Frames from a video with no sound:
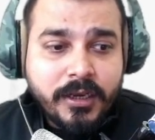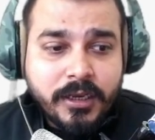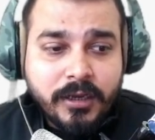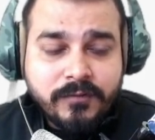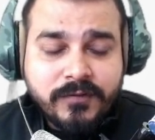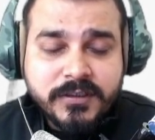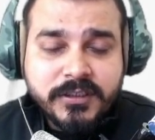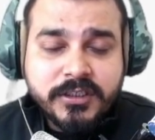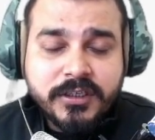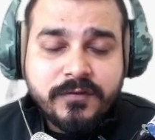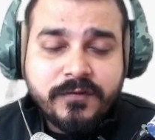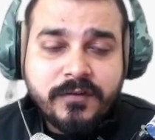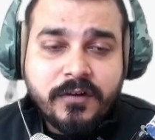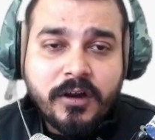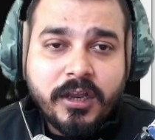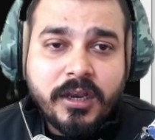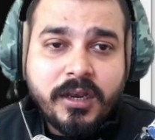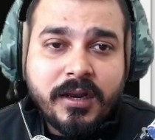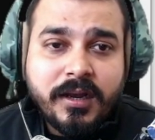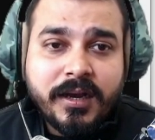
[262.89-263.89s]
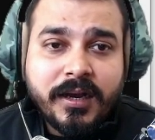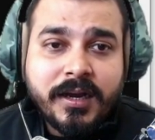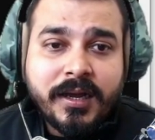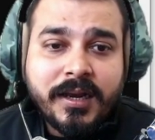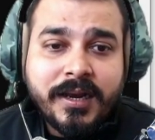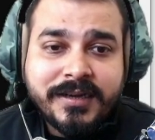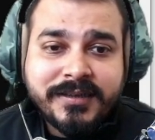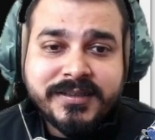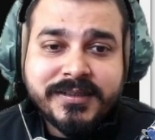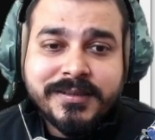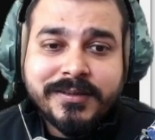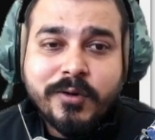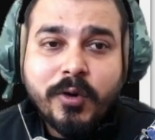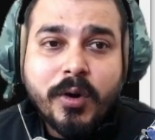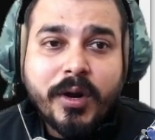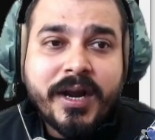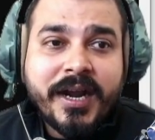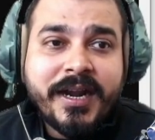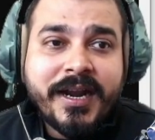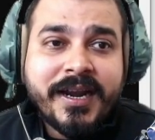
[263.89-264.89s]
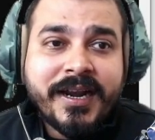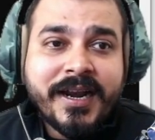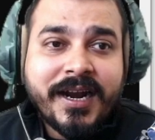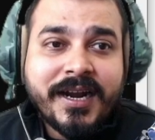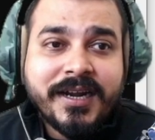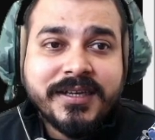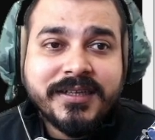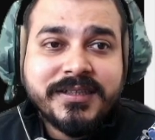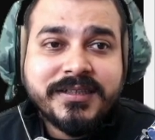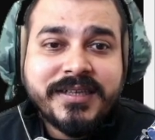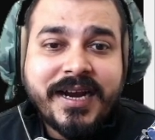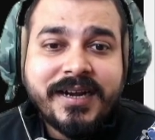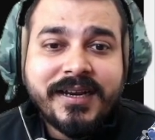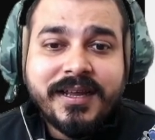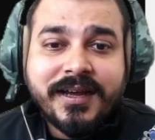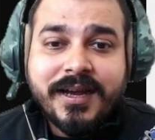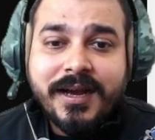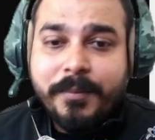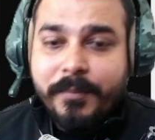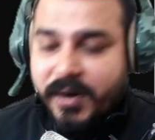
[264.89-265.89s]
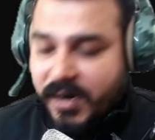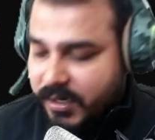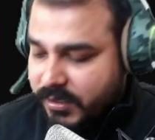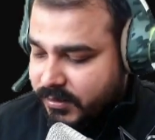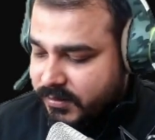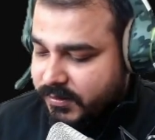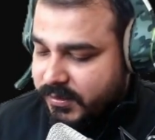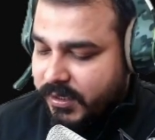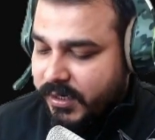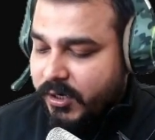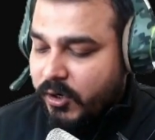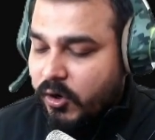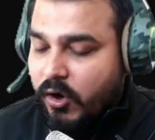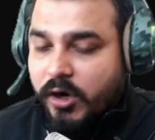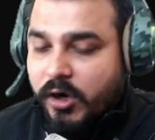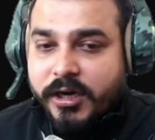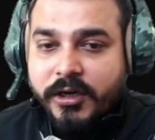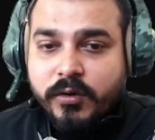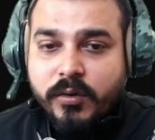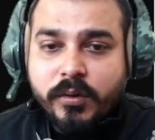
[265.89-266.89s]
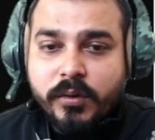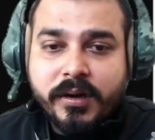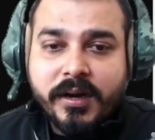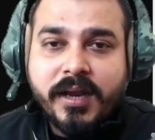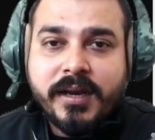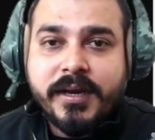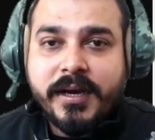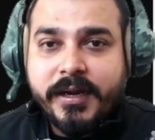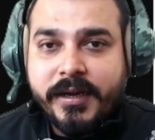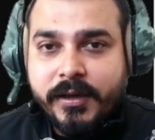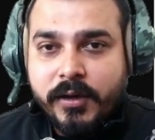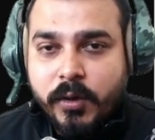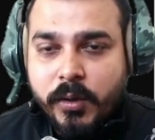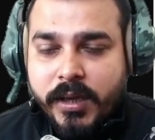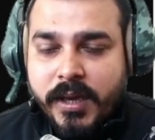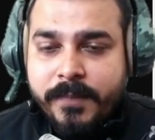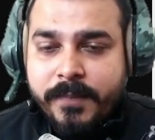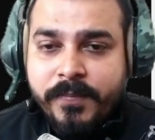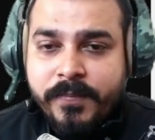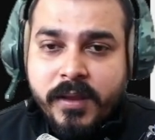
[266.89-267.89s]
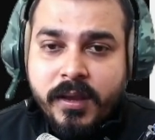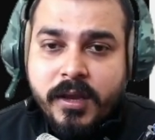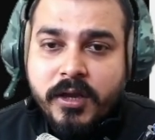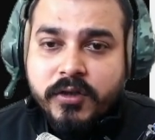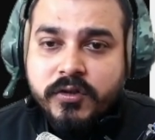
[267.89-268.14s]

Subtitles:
Now, first all, let's go ahead and understand the commands in order to run it, okay?